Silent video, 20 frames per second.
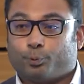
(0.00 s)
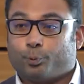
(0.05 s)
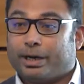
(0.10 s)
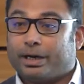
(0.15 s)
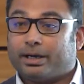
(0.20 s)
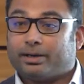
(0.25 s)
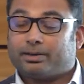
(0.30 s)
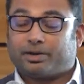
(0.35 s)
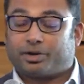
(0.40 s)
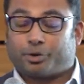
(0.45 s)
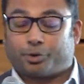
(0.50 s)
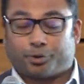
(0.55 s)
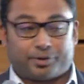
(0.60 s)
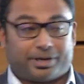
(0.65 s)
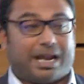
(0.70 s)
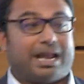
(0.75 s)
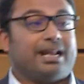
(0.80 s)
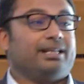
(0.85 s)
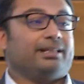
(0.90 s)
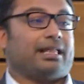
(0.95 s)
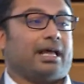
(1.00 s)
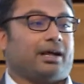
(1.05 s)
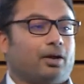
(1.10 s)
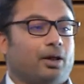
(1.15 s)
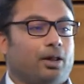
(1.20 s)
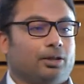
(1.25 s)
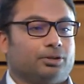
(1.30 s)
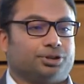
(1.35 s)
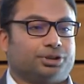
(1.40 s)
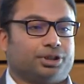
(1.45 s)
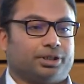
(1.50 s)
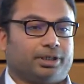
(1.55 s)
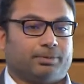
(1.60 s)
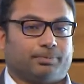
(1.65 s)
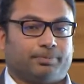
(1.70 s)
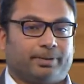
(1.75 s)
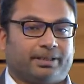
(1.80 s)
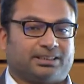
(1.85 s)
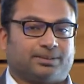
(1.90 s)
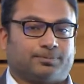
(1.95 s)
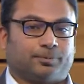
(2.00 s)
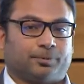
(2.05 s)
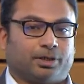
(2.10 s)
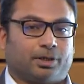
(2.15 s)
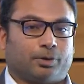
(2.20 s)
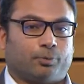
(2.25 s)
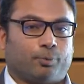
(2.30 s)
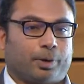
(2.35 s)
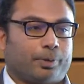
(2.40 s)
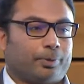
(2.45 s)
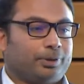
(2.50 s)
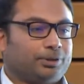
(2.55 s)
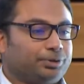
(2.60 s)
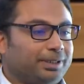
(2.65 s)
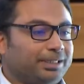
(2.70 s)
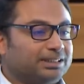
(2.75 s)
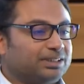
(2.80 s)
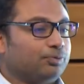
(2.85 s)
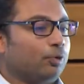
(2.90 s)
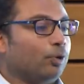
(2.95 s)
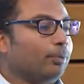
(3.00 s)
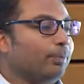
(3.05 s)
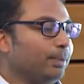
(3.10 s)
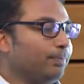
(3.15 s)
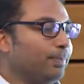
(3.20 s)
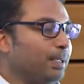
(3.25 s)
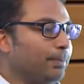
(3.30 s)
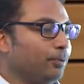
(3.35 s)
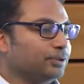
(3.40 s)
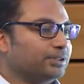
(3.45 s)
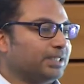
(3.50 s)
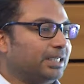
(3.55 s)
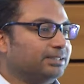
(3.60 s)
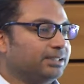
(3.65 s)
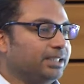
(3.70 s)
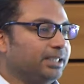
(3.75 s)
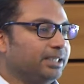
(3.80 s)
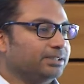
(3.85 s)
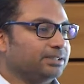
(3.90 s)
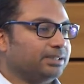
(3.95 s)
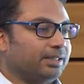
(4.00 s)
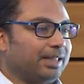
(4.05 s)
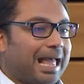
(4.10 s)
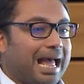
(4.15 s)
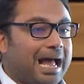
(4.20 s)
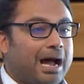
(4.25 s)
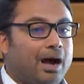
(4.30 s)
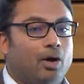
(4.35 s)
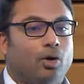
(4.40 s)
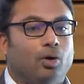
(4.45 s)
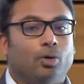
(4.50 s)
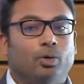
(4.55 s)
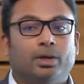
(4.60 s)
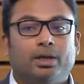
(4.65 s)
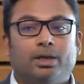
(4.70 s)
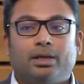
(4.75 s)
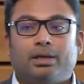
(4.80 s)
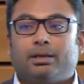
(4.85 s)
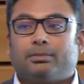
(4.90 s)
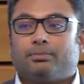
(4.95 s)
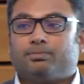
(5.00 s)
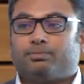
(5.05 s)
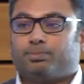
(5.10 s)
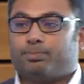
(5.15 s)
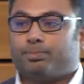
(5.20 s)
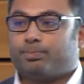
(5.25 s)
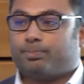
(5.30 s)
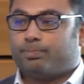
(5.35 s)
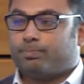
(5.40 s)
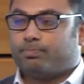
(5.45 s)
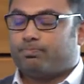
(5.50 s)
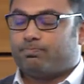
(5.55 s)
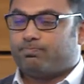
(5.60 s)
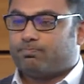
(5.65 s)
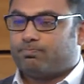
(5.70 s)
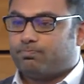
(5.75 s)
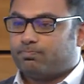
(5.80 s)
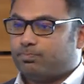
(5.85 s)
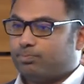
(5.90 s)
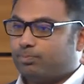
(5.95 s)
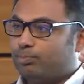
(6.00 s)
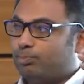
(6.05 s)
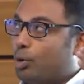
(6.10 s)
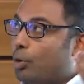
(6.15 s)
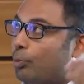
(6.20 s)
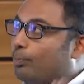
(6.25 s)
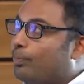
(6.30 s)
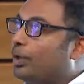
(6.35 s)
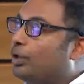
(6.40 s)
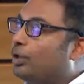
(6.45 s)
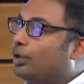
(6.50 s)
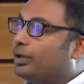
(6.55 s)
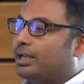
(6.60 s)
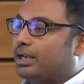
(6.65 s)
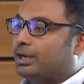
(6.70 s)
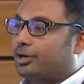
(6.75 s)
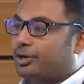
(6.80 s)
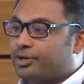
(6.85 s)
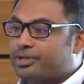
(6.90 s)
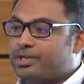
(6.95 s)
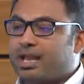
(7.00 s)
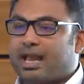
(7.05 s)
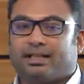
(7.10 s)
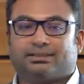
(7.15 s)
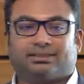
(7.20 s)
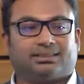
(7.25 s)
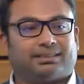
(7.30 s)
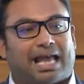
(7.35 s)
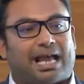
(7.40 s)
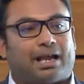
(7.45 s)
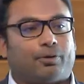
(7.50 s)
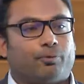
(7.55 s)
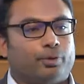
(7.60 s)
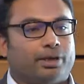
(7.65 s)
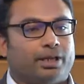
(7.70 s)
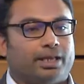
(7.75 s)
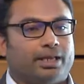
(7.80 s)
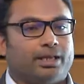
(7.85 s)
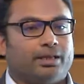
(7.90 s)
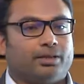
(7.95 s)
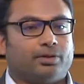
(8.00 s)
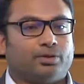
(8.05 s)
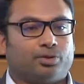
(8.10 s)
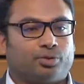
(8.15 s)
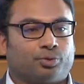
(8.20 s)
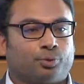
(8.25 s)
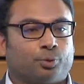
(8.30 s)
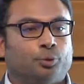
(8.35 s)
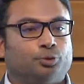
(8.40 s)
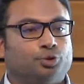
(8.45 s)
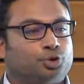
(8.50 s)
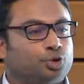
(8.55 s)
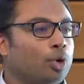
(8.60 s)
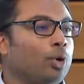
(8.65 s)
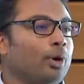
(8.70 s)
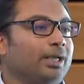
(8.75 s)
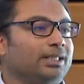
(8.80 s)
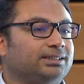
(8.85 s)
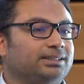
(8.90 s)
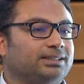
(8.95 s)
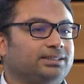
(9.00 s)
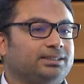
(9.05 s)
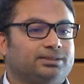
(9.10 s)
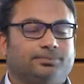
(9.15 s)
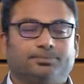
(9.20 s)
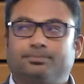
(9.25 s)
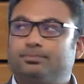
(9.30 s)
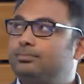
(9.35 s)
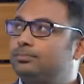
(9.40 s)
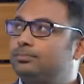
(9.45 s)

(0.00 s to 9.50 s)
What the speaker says: We're creating that culture in Pittsburgh where we're transforming people's ideas and how mobility creates equity through choice.